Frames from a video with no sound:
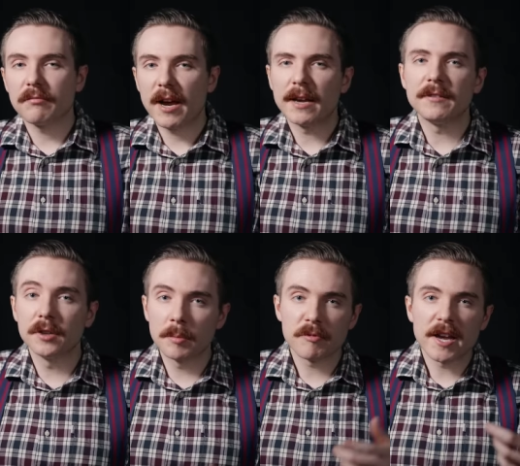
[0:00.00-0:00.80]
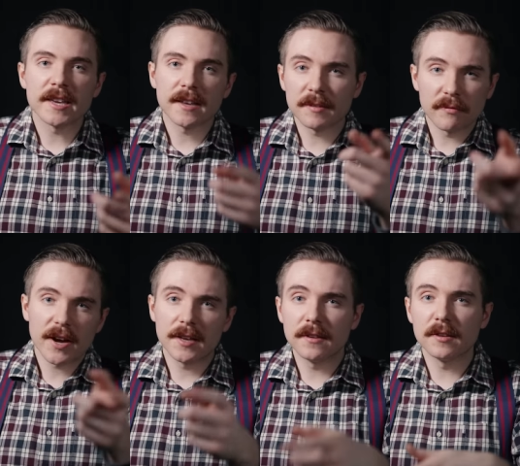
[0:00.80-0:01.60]
right, your brain gets
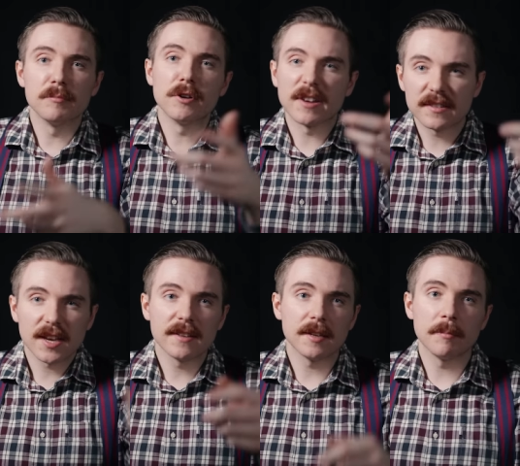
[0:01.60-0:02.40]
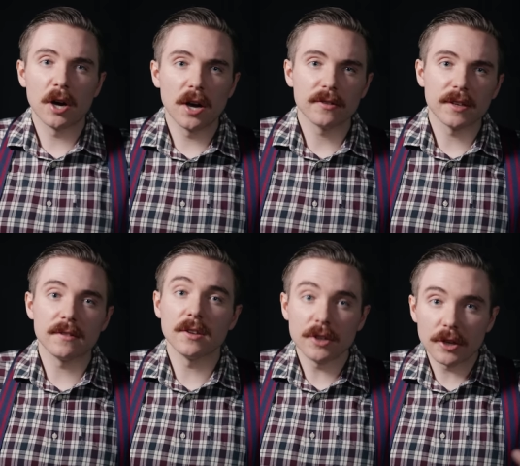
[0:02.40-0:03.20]
invited to more exciting parties
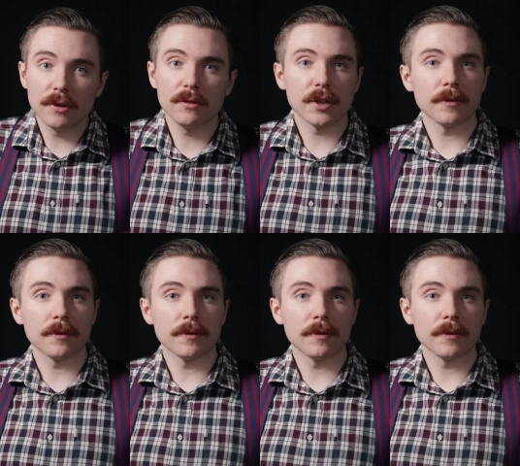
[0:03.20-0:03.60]
than you do.